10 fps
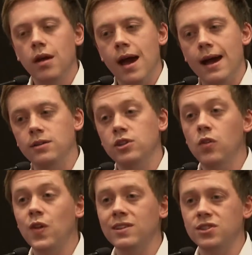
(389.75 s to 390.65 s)
And in
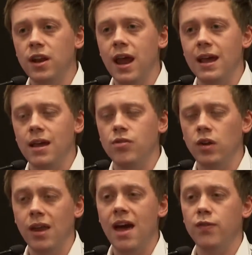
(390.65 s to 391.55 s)
2008, the
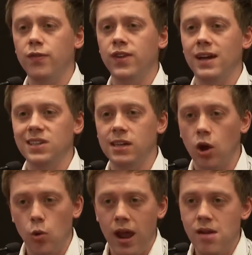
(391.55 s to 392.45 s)
left, as a
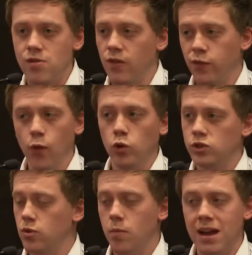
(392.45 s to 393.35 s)
coherent
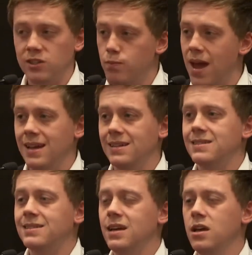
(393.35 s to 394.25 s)
force with a mass
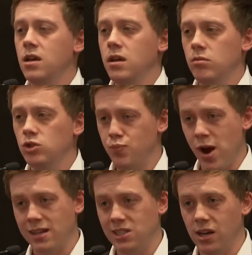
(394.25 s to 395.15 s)
base, was
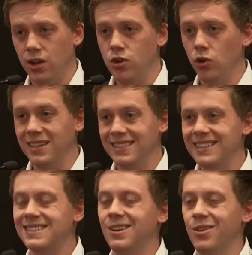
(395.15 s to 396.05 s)
practically non
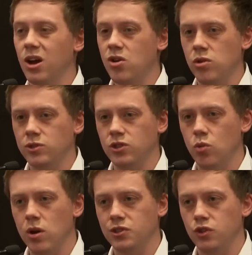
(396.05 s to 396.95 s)
existent across the
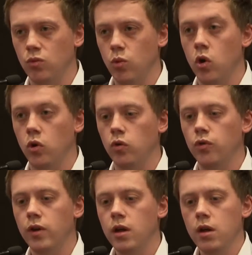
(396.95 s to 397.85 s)
Western
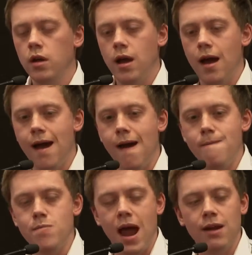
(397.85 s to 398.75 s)
world.
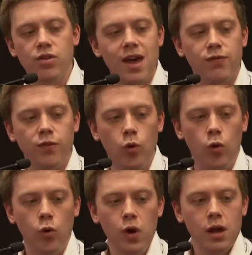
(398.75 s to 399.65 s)
Um, and therefore,